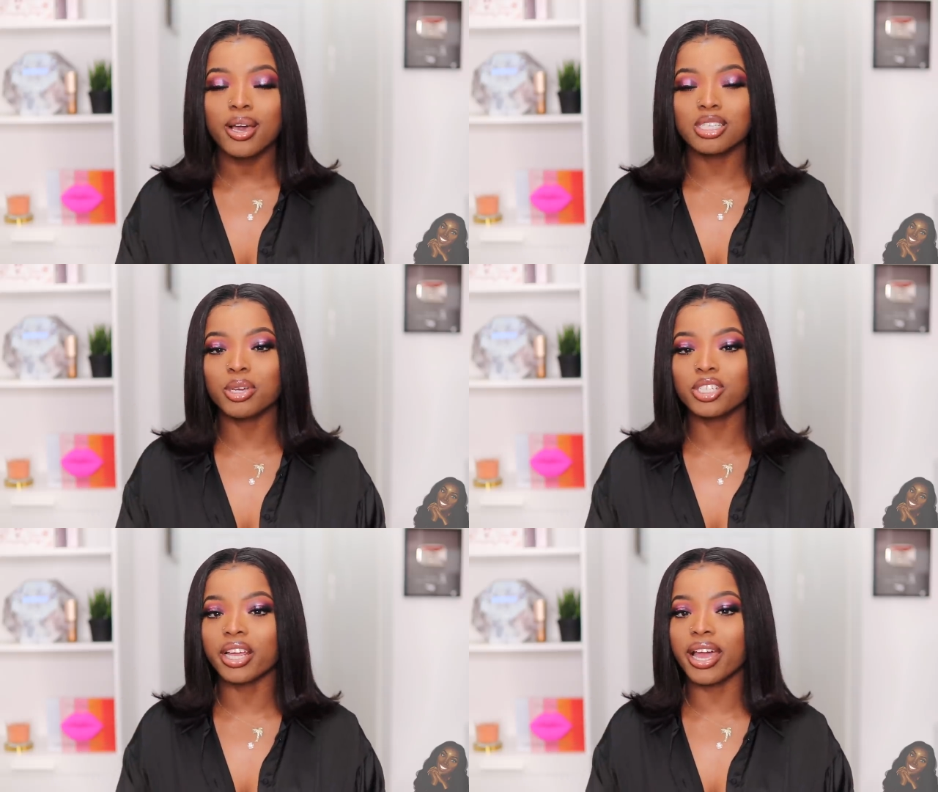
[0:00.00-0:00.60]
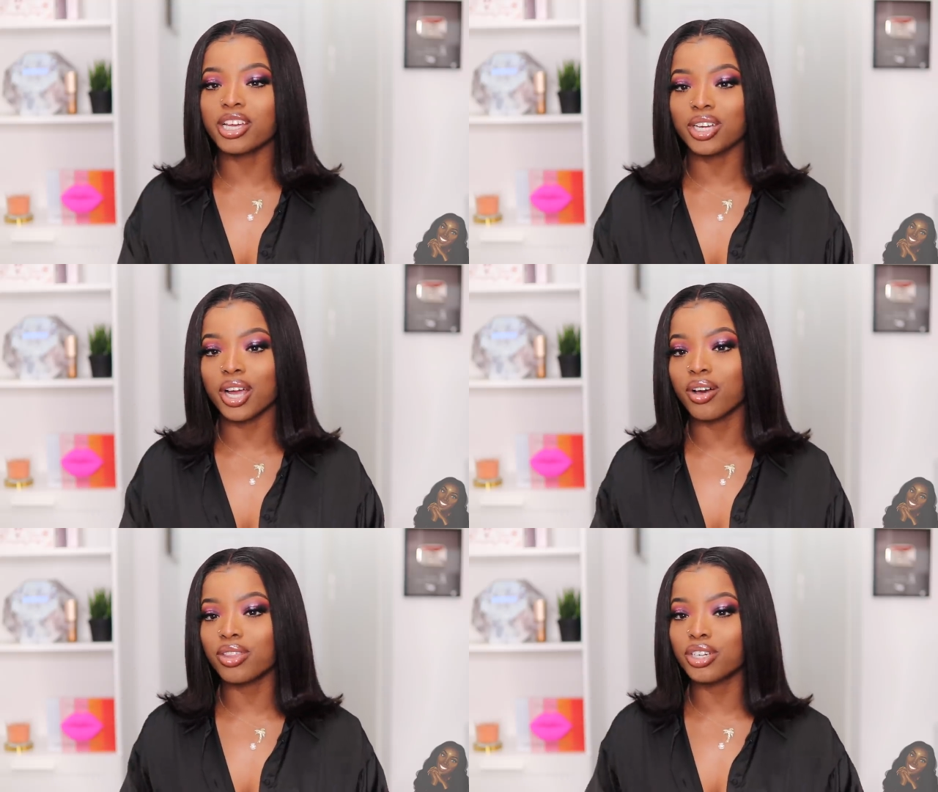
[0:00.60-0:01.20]
so make sure you guys
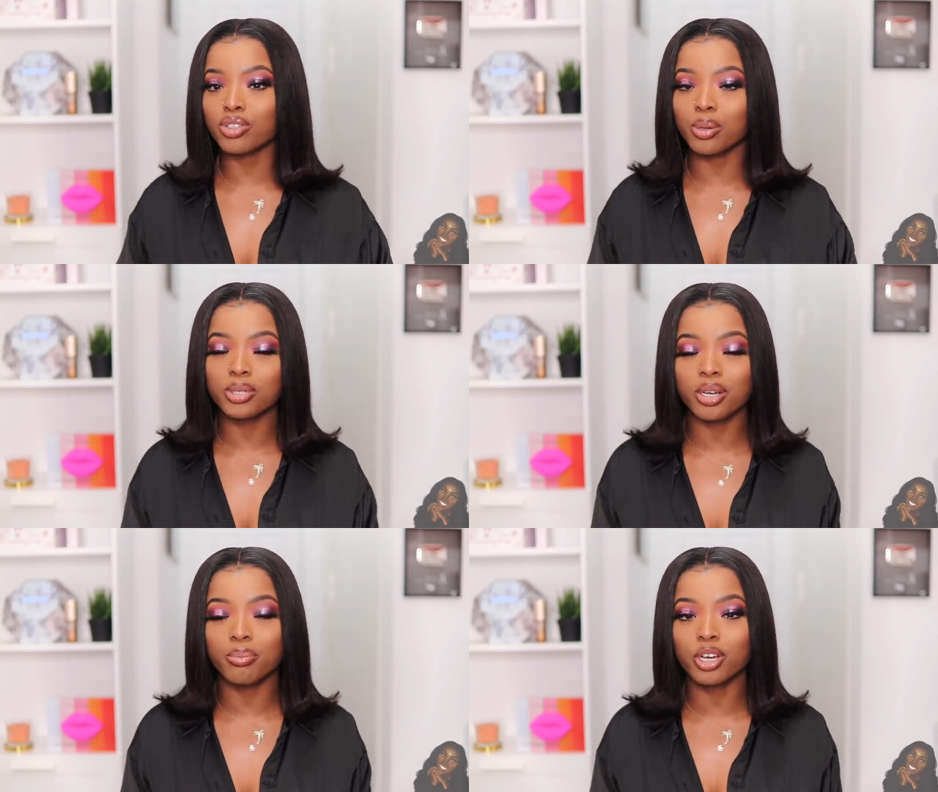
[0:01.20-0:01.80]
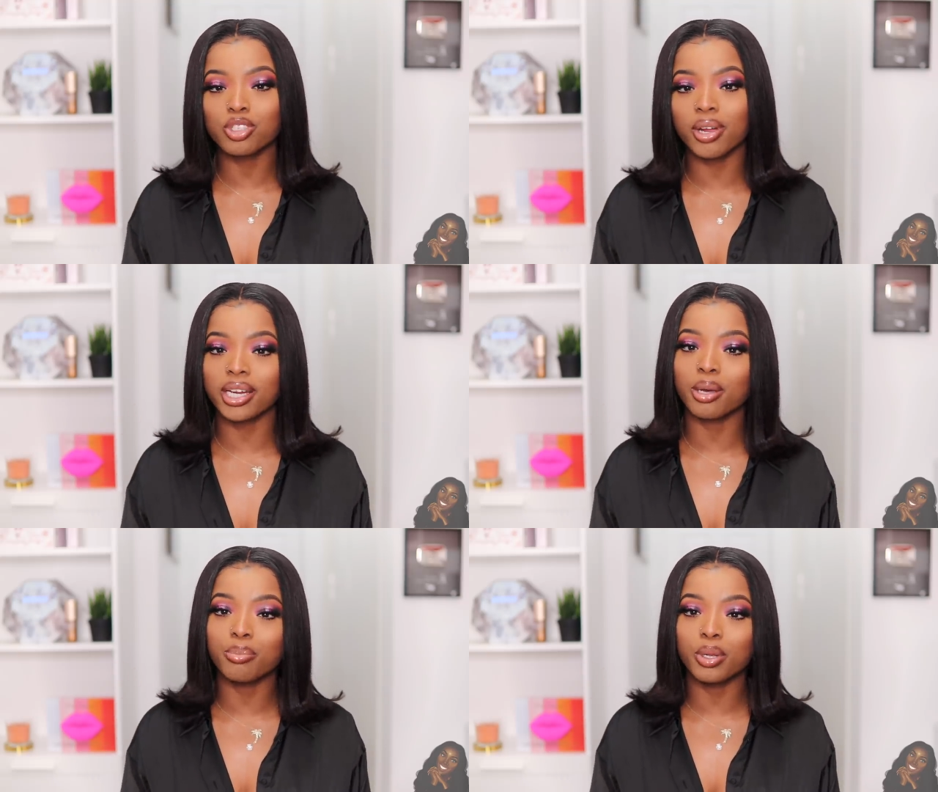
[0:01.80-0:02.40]
check out the description box
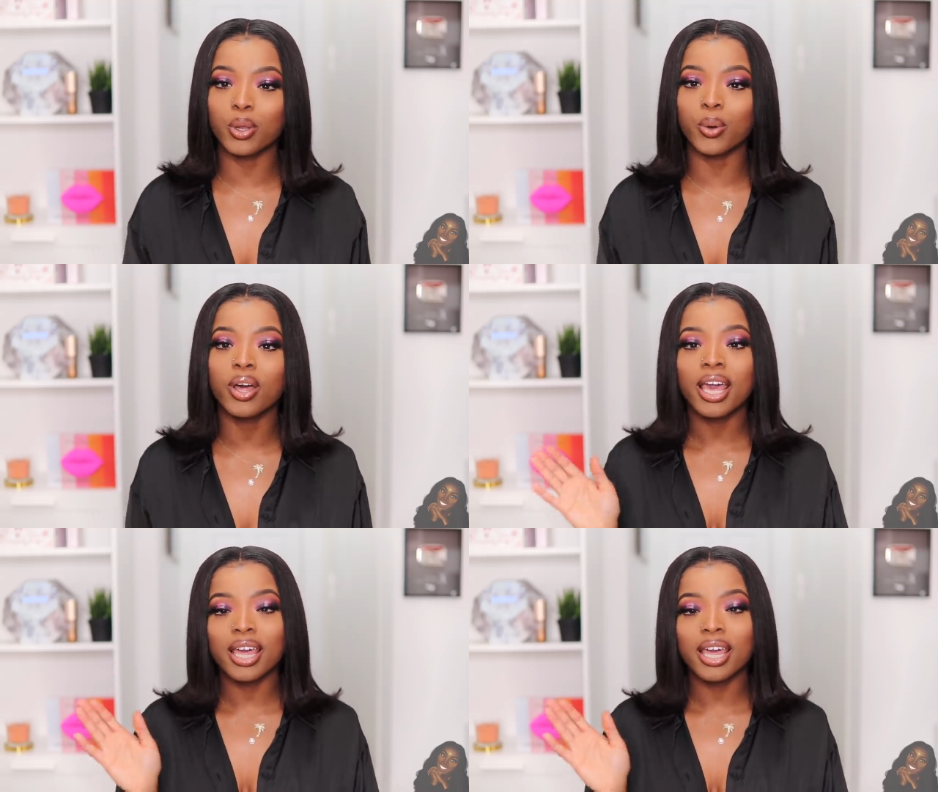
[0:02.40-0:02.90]
right down below.